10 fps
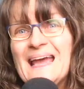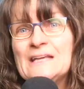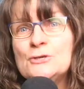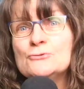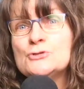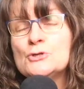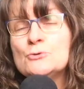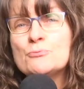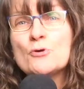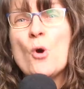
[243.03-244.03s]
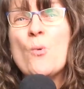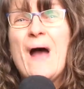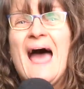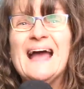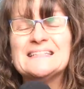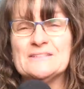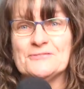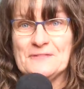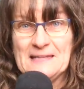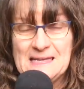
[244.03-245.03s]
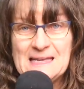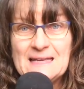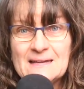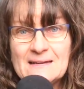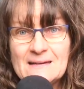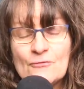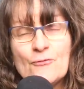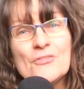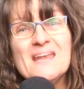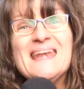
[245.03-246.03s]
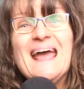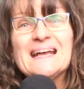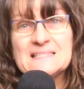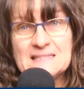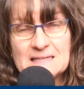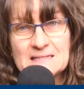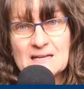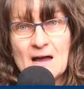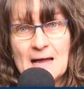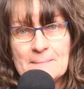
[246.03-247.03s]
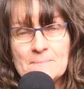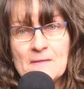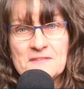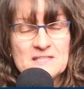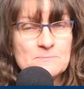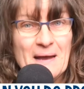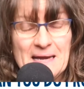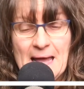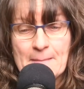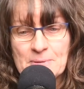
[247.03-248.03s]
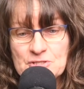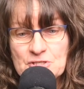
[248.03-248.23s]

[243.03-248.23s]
can you do proactively for the next time this might happen